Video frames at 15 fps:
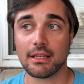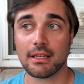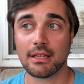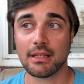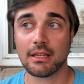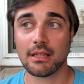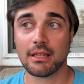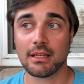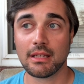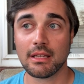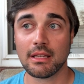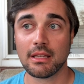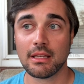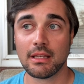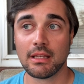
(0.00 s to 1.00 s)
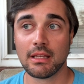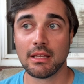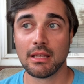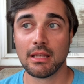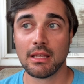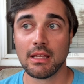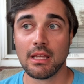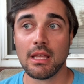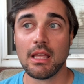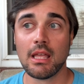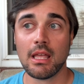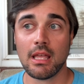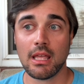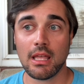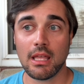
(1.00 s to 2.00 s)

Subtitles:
No one is speaking in this clip.